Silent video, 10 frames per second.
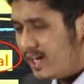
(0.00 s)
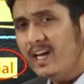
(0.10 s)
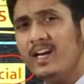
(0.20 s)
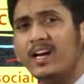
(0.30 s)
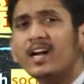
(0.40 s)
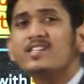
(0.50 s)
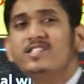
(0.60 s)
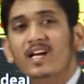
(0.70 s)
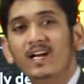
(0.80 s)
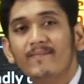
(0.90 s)
In a
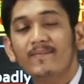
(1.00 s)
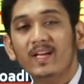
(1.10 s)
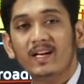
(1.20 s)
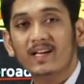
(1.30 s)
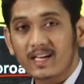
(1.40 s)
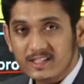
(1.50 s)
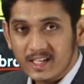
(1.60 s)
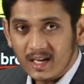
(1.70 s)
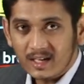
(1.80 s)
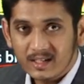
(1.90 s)

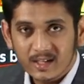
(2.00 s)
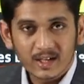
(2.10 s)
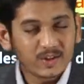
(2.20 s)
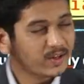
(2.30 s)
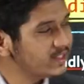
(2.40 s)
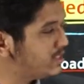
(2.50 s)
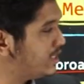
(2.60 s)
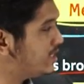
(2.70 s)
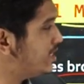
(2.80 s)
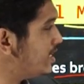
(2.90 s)
nutshell, you can
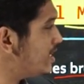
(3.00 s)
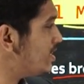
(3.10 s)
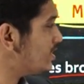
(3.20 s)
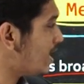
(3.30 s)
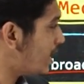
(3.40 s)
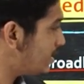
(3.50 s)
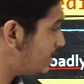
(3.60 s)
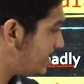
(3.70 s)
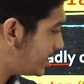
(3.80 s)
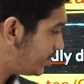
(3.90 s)
see these are
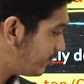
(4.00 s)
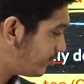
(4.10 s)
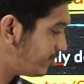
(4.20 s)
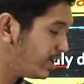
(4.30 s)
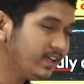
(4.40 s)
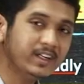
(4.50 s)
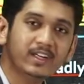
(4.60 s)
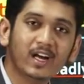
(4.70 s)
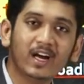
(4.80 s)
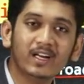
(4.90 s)
the different